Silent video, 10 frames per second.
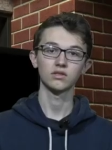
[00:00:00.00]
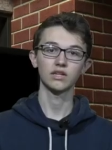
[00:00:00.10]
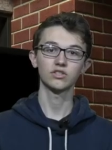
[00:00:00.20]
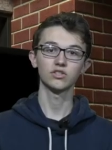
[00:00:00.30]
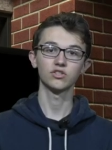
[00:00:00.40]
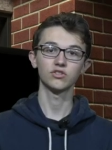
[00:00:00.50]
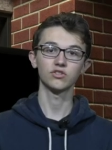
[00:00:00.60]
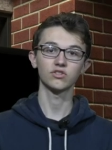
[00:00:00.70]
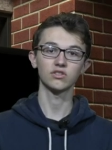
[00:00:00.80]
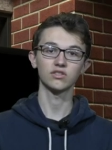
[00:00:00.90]
Attention
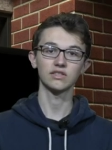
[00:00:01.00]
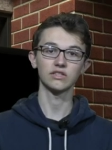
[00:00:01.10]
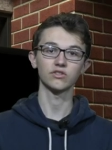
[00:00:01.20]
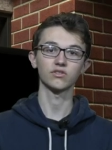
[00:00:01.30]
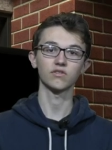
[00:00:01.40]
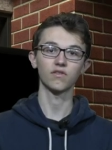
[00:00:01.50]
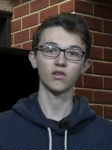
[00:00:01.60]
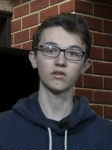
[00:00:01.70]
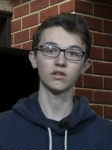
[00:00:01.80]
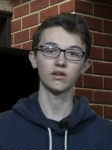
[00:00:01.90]
juniors and seniors, the
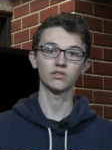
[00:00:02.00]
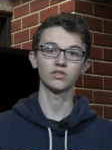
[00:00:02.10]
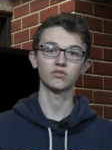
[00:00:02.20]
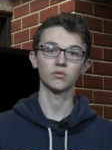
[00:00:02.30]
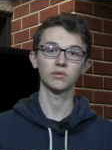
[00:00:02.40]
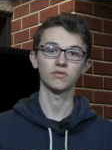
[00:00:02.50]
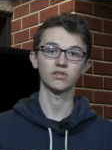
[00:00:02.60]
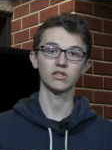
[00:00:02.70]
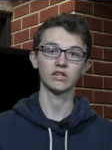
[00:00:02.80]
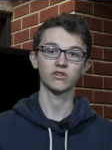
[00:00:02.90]
following colleges will be
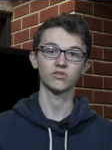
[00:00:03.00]
visiting our